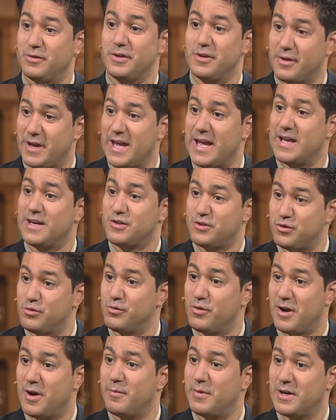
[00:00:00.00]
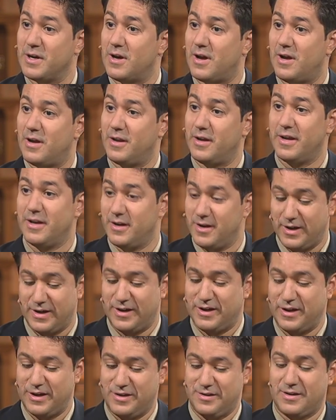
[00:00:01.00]
You can't chew gum in, in,
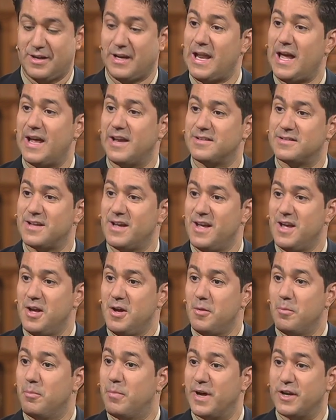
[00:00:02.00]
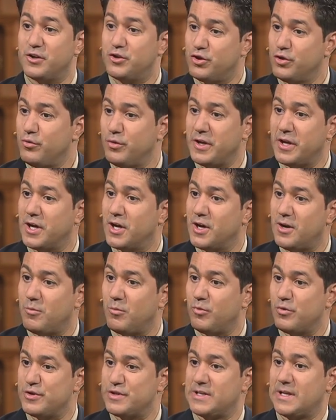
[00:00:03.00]
in, in class. But chewing gum
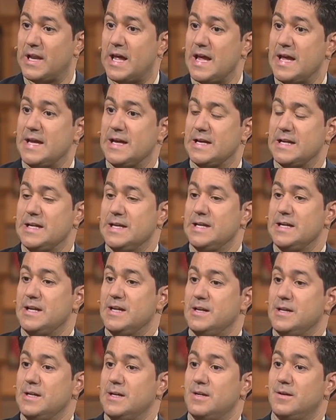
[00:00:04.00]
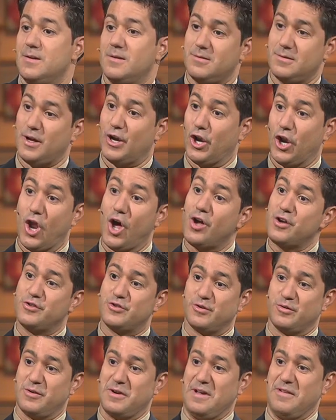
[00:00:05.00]
was like a
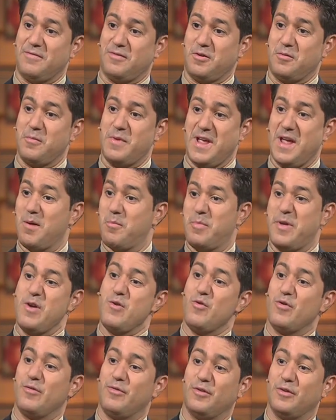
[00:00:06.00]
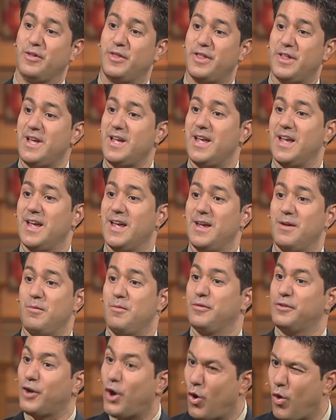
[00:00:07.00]
luxury for me, a beautiful thing. It
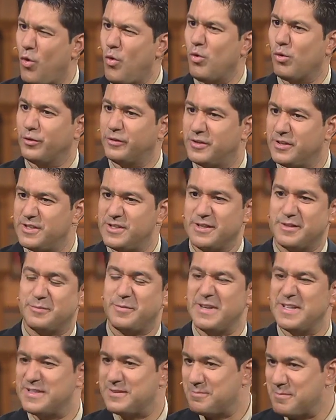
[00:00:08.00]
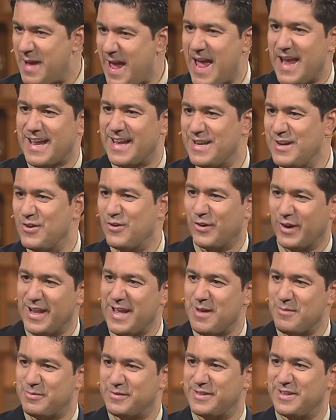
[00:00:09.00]
was mm. cool to just be smacking your
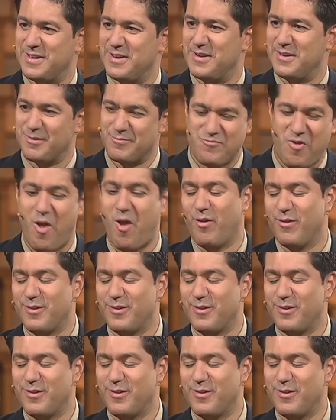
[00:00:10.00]
lips and you're, you know,